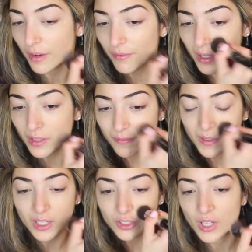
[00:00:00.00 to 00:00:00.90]
I find the
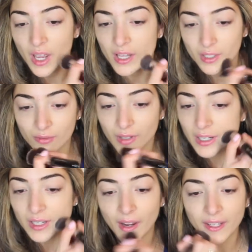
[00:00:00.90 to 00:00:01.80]
finish is
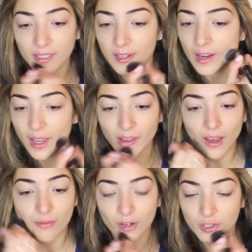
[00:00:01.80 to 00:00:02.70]
really nice and light
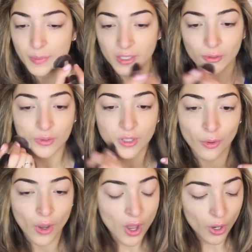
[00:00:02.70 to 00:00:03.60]
coverage but it's
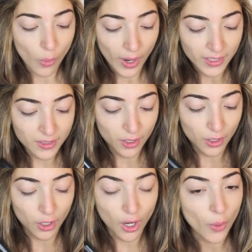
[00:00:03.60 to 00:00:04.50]
also quite
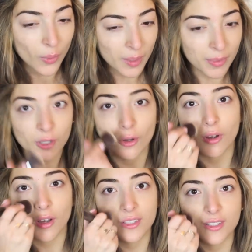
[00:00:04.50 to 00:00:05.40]
glowy but
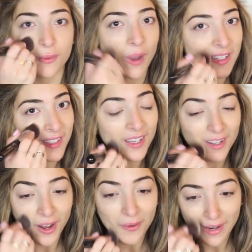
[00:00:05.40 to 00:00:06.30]
not sweaty
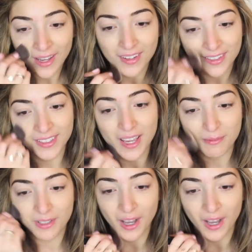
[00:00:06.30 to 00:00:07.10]
glowy at the same